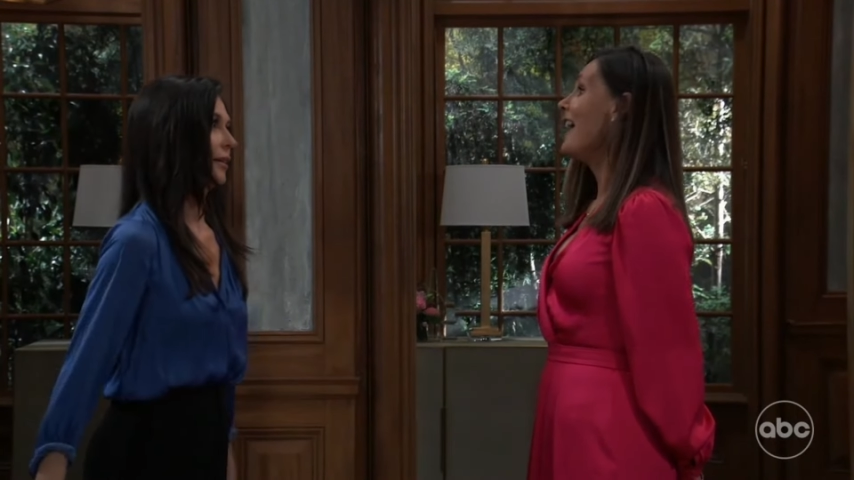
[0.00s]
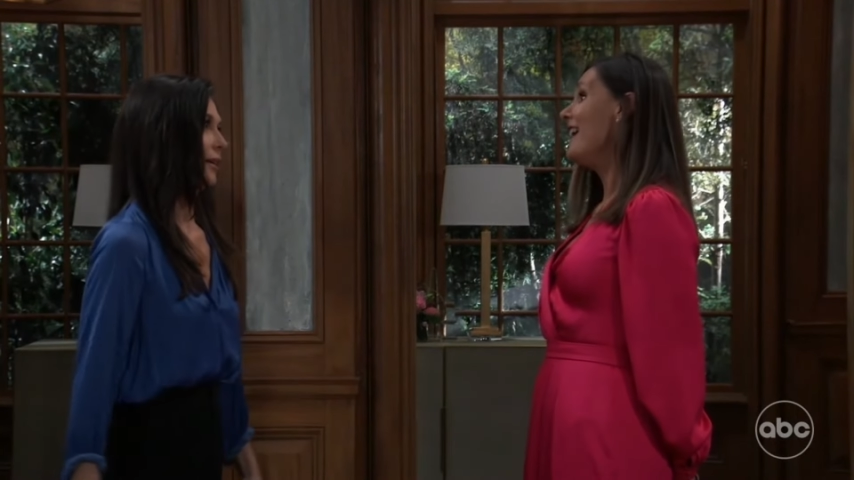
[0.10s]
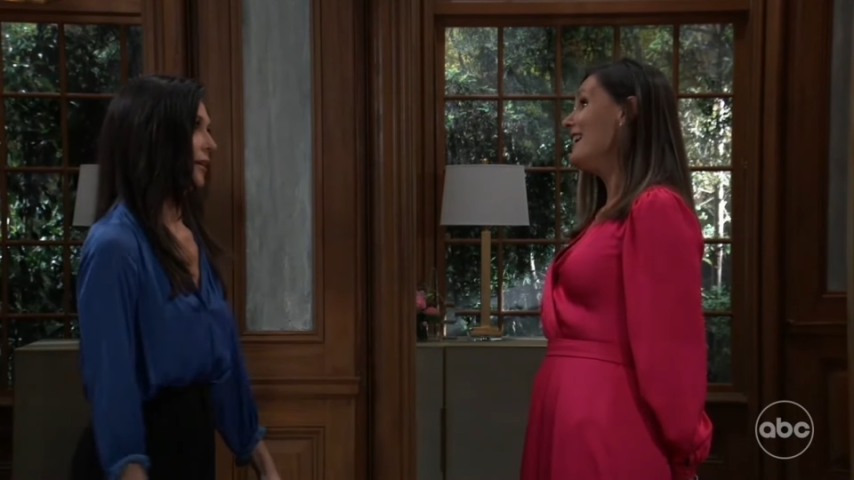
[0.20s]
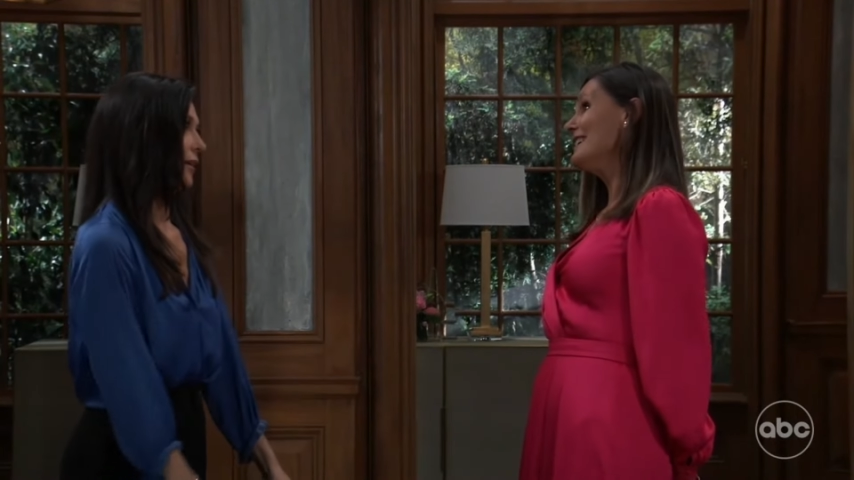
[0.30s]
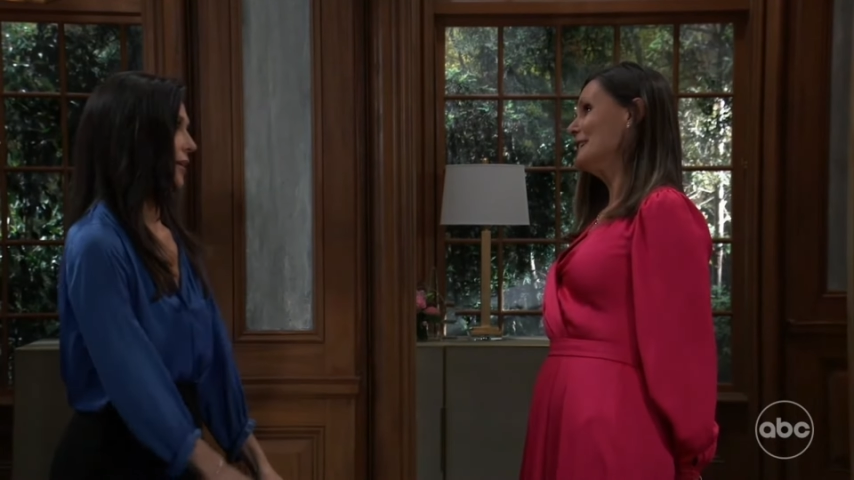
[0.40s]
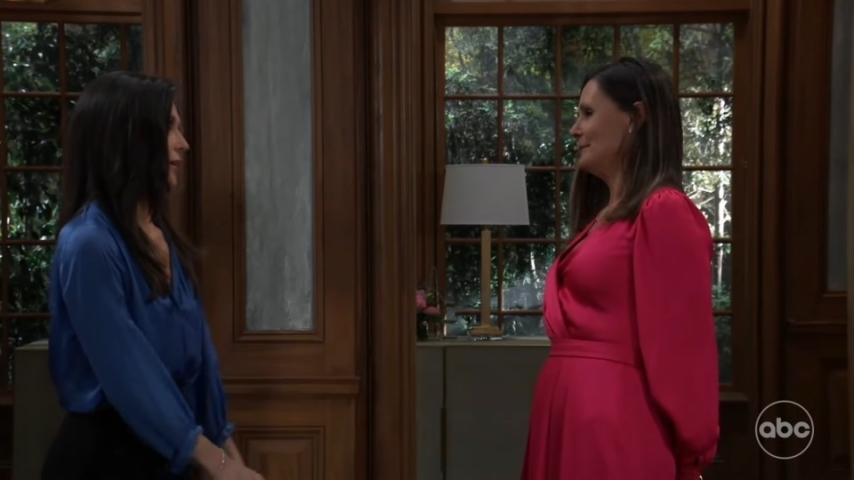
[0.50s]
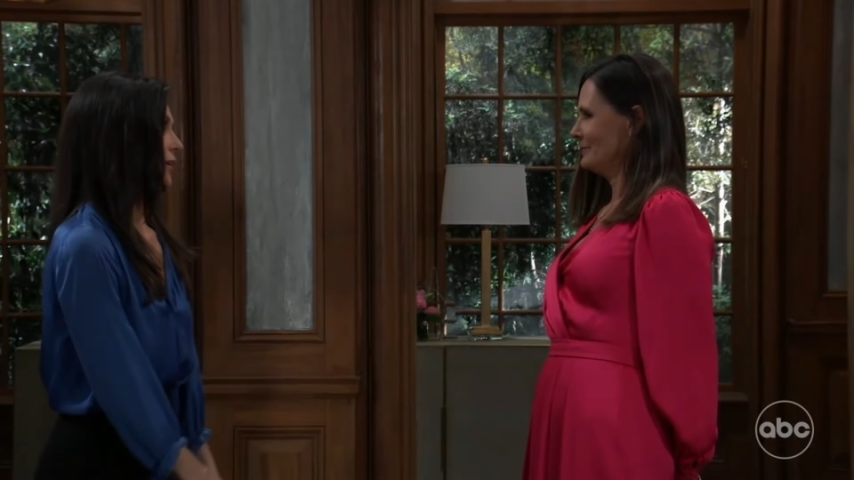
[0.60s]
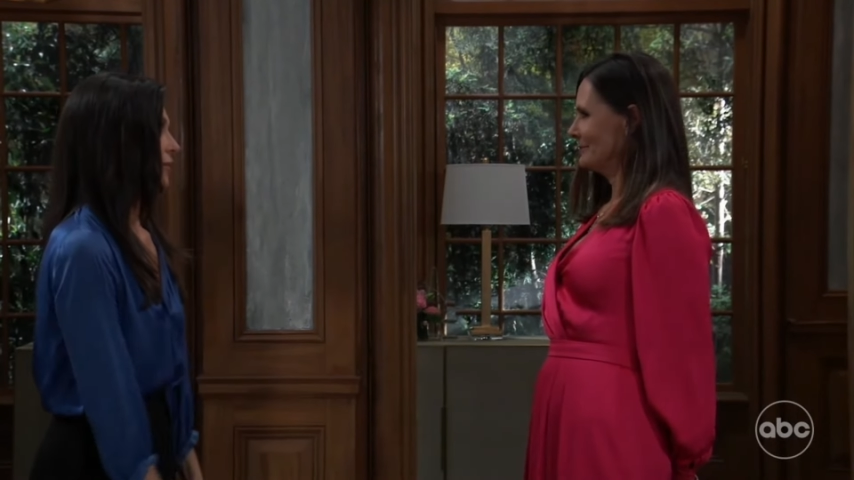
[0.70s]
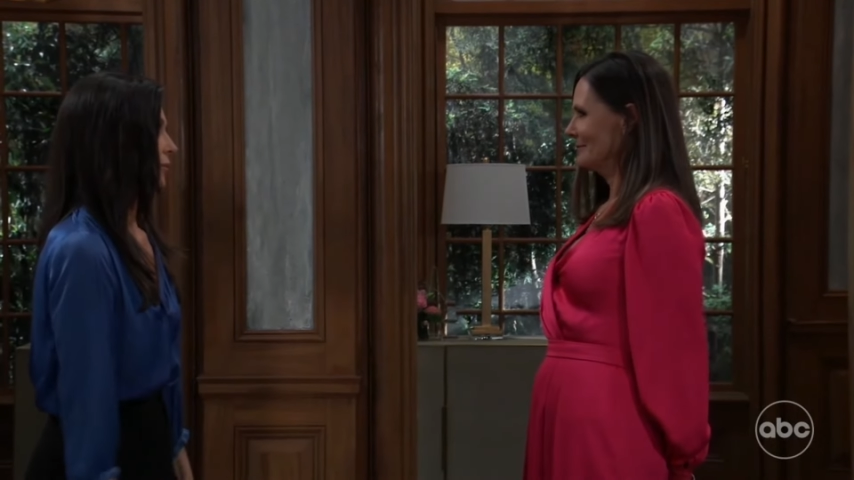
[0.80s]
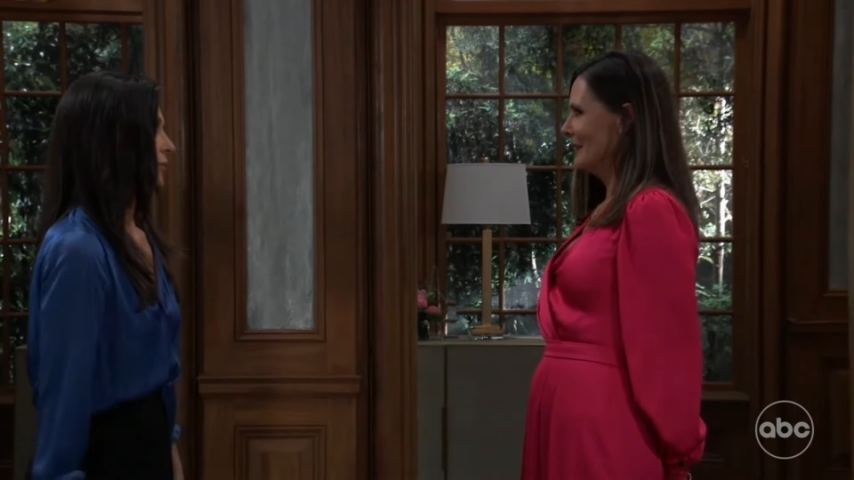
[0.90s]
Ah,
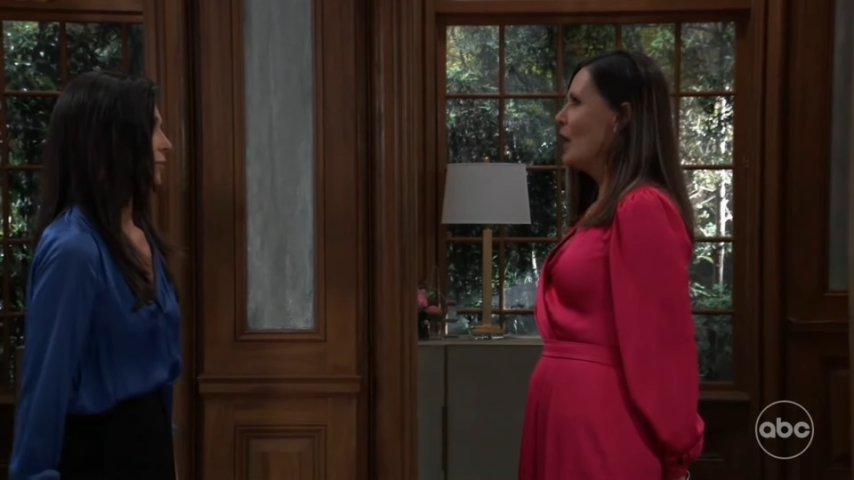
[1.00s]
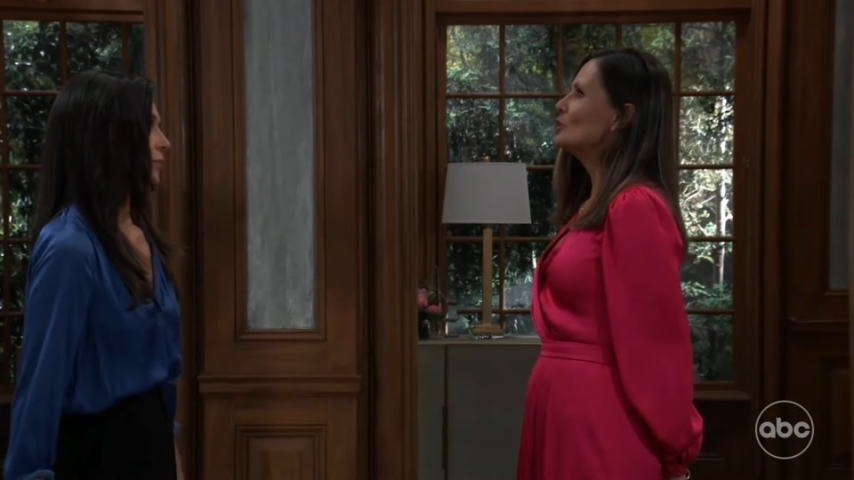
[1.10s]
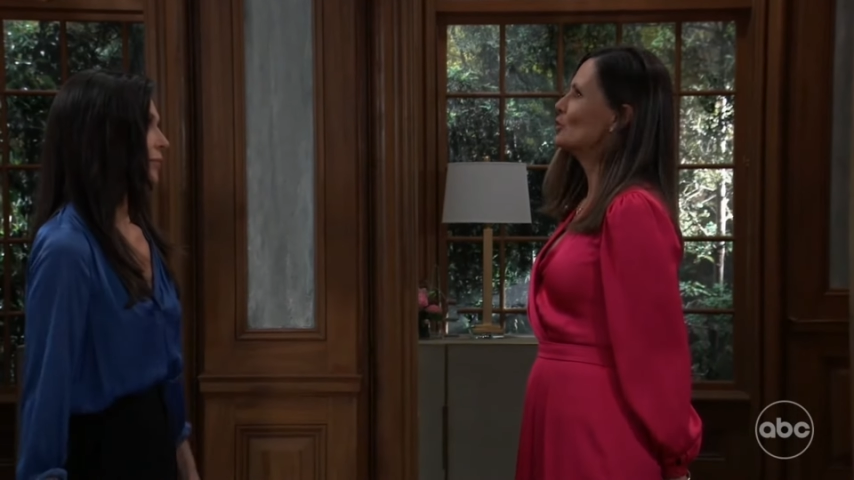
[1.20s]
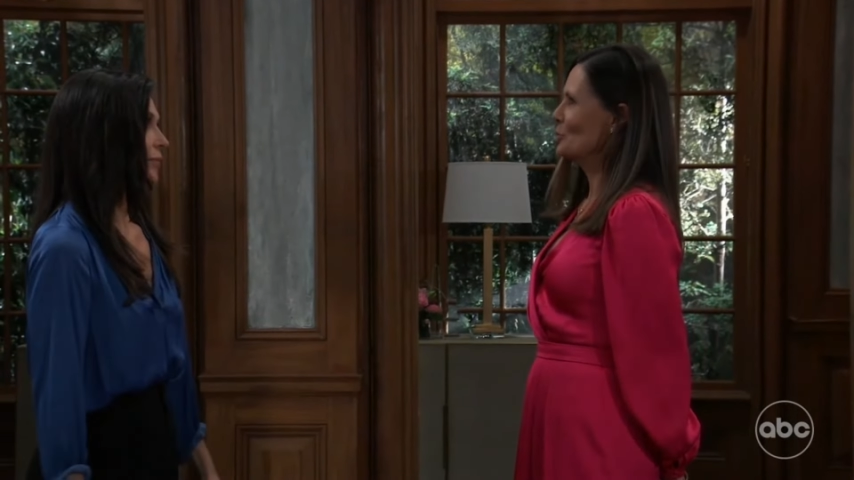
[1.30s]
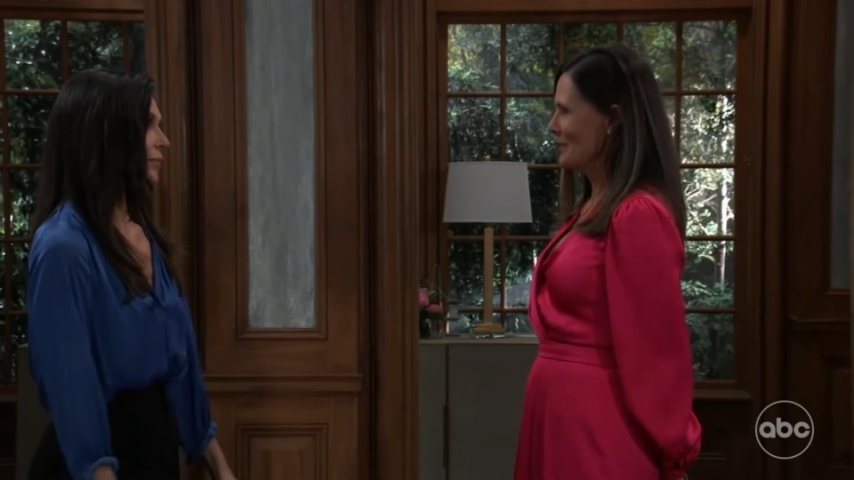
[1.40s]
so